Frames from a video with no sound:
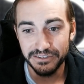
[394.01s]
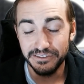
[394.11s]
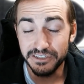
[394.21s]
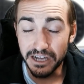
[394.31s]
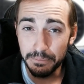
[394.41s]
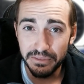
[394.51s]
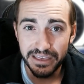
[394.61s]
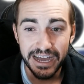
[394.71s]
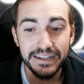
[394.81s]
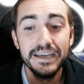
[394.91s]
On top of
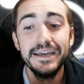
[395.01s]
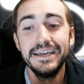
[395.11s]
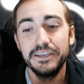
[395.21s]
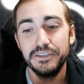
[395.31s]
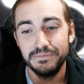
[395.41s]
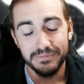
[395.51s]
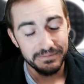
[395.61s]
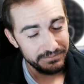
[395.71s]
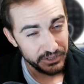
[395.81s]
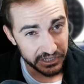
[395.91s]
that,
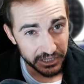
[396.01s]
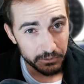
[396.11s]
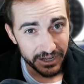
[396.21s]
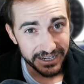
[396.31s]
you're going to run into